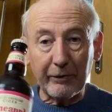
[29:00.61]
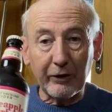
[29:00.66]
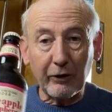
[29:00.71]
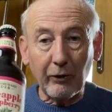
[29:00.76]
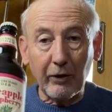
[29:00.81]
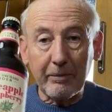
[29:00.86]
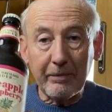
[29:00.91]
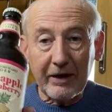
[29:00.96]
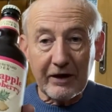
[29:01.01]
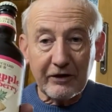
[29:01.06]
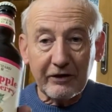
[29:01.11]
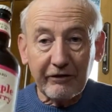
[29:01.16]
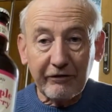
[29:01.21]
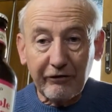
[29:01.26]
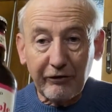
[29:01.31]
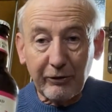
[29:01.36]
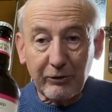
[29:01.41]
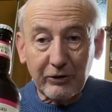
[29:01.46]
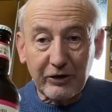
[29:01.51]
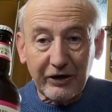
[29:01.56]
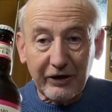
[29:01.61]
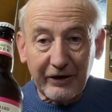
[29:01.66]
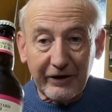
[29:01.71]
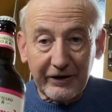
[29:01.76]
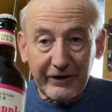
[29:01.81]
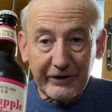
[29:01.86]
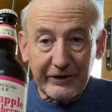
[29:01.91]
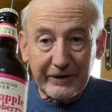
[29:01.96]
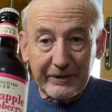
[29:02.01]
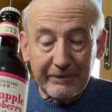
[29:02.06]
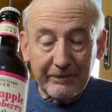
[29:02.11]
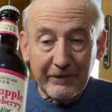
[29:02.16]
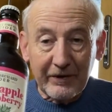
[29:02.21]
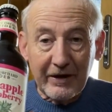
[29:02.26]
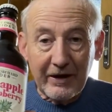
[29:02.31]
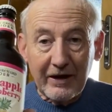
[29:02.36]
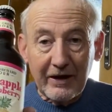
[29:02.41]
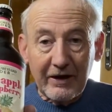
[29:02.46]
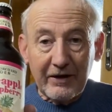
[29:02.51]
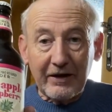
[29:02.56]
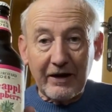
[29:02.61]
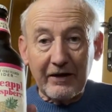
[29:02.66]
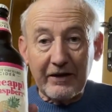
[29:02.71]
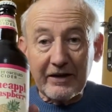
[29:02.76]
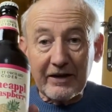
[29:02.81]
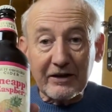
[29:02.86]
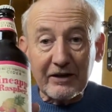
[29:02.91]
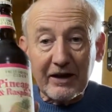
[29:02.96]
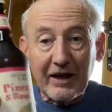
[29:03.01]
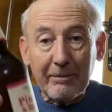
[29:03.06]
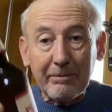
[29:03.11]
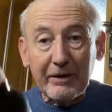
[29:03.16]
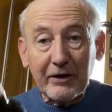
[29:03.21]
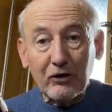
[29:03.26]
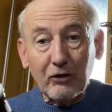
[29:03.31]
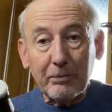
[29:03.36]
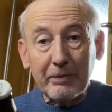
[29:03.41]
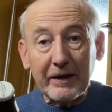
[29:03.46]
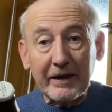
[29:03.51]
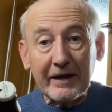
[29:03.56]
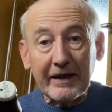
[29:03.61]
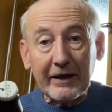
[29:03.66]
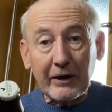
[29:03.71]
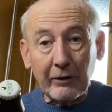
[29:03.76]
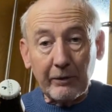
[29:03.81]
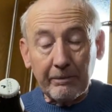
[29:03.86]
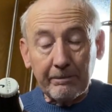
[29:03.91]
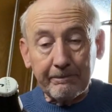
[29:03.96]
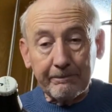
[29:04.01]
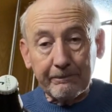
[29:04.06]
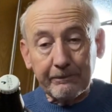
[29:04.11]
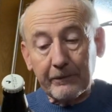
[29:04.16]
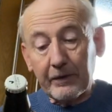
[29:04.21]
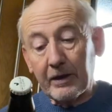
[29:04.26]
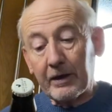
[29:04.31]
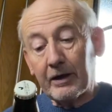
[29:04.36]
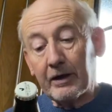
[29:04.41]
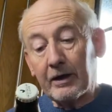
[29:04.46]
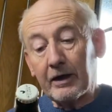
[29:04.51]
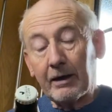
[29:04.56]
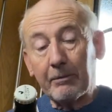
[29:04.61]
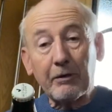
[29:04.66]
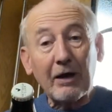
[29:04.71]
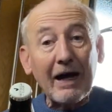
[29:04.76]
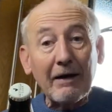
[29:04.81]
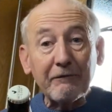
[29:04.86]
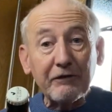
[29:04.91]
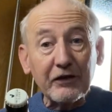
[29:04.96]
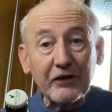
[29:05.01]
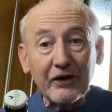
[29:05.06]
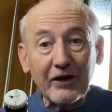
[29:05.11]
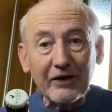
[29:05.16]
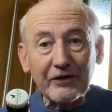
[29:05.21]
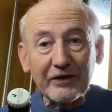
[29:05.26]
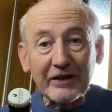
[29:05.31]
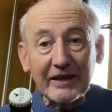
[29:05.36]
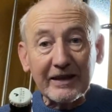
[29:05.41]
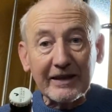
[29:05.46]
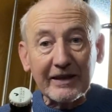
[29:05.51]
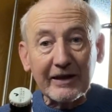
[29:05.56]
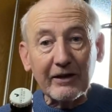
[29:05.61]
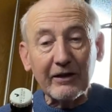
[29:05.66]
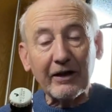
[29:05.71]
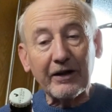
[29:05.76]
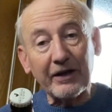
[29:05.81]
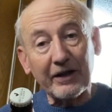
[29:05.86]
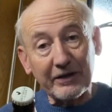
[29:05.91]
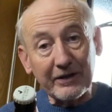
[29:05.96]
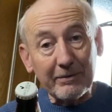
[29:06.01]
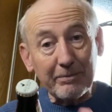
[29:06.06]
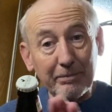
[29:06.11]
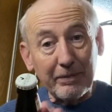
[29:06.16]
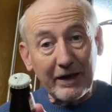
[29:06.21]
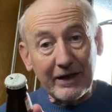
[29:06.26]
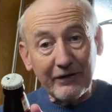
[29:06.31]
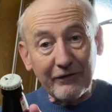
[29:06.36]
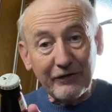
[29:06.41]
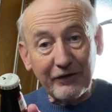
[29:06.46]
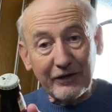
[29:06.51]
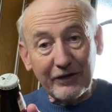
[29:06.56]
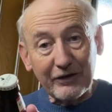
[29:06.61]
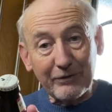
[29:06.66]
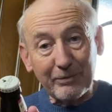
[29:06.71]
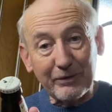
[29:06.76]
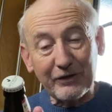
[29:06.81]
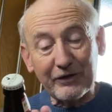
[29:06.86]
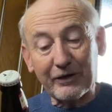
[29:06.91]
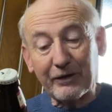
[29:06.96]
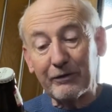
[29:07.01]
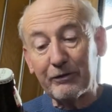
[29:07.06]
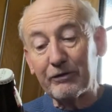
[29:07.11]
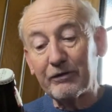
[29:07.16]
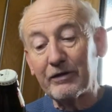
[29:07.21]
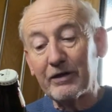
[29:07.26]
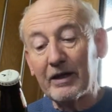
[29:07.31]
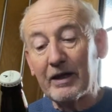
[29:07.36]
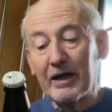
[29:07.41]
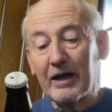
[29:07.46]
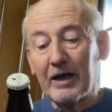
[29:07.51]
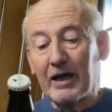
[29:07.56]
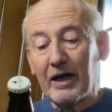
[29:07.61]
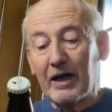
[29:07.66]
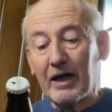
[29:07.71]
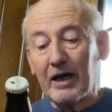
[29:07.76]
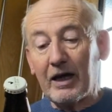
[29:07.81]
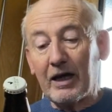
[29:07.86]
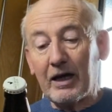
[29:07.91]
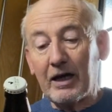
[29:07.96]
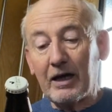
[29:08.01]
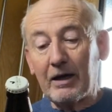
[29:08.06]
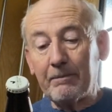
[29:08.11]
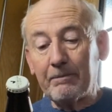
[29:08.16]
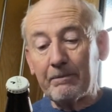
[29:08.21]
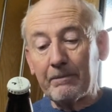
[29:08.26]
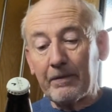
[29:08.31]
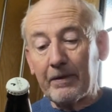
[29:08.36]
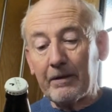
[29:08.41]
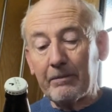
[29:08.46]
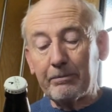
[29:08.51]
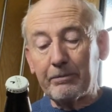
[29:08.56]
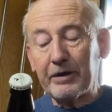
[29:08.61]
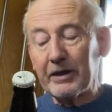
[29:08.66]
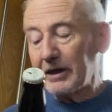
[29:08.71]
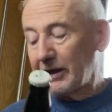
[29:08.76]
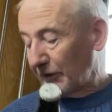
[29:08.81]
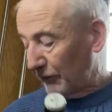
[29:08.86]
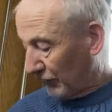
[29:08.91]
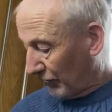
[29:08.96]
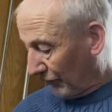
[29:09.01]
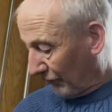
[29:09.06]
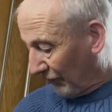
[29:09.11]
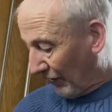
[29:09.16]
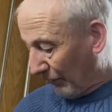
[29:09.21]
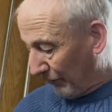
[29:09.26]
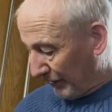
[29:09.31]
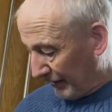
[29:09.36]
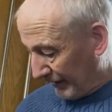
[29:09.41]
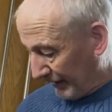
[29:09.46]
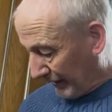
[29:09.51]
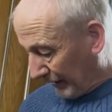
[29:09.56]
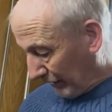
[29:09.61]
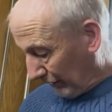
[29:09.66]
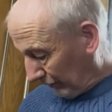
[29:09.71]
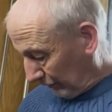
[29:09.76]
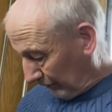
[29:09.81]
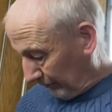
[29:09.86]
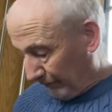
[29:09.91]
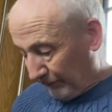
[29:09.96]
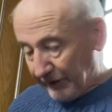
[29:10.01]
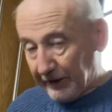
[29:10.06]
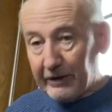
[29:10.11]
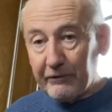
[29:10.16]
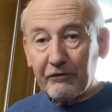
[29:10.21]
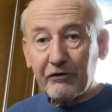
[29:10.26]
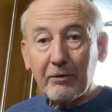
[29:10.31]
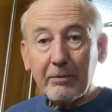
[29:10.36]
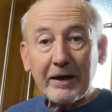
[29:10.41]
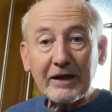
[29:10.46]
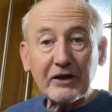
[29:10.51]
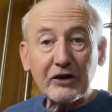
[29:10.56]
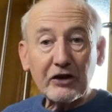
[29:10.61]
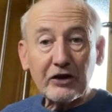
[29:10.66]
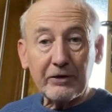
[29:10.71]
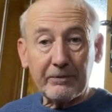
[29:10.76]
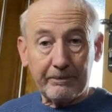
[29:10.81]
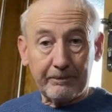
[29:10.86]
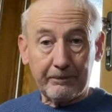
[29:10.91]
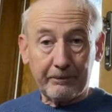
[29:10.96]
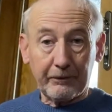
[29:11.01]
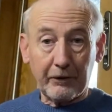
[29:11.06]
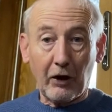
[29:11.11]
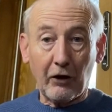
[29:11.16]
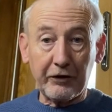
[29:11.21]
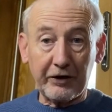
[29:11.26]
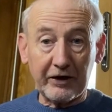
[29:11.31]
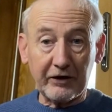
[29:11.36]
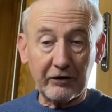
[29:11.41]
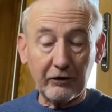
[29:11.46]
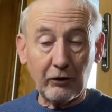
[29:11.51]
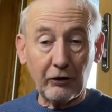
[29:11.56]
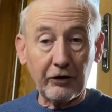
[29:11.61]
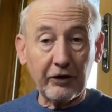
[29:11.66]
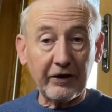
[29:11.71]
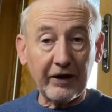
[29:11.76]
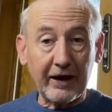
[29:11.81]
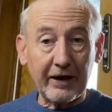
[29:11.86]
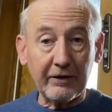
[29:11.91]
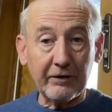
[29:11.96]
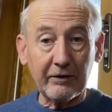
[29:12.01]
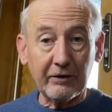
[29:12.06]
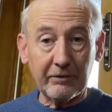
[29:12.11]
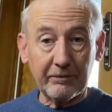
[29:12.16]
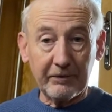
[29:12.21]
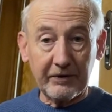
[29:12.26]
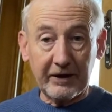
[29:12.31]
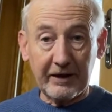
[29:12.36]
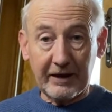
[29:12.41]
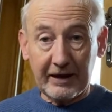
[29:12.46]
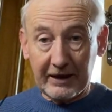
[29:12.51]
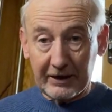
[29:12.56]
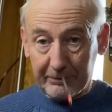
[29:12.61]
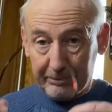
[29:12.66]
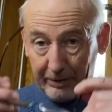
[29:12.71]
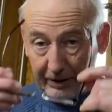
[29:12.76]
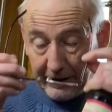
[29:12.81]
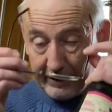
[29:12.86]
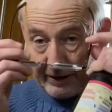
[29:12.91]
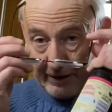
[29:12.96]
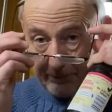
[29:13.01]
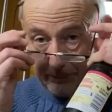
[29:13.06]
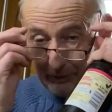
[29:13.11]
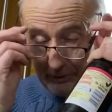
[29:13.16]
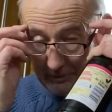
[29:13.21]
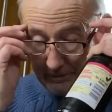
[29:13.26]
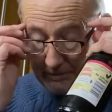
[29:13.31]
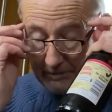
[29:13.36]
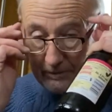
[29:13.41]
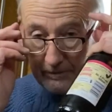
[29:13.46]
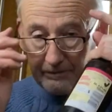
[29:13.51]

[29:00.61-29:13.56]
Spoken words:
We're going back to fruit ciders. Now this I picked up in Lidl. I'm not advertising Lidl, and I did pay for this myself, but it gives you very little information on it other than it's pineapple,